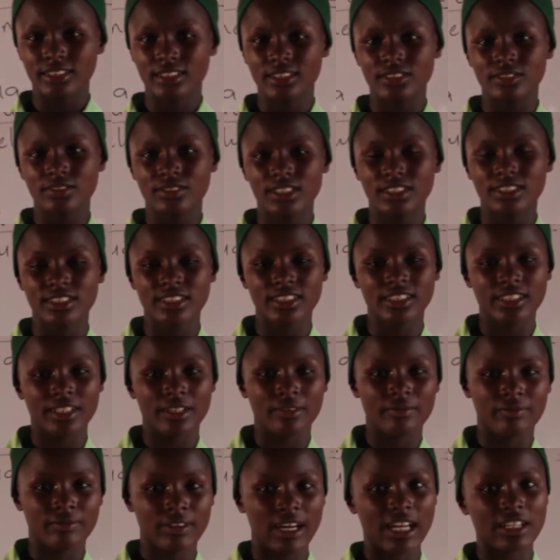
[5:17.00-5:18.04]
is written
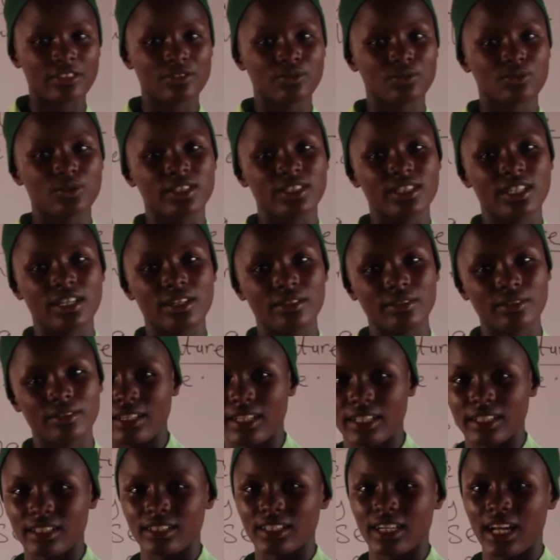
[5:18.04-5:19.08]
in verse with a
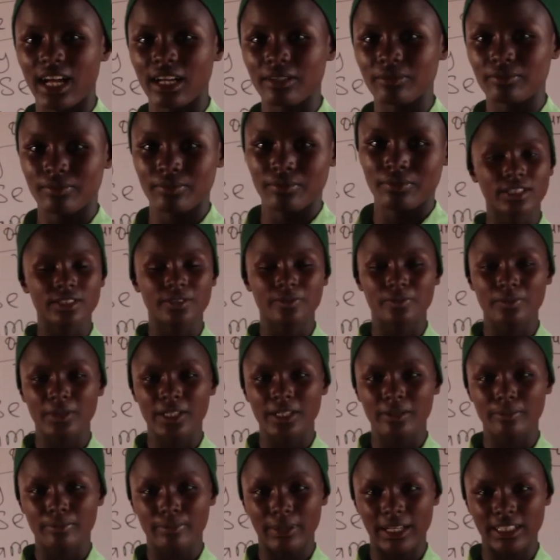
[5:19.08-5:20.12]
regular
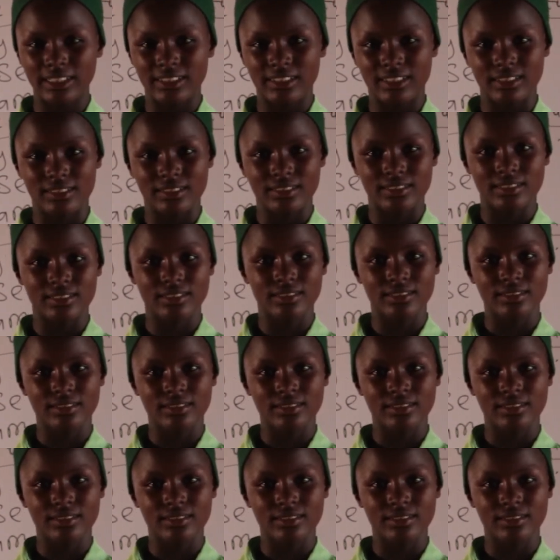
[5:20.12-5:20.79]
rhythmic patterns.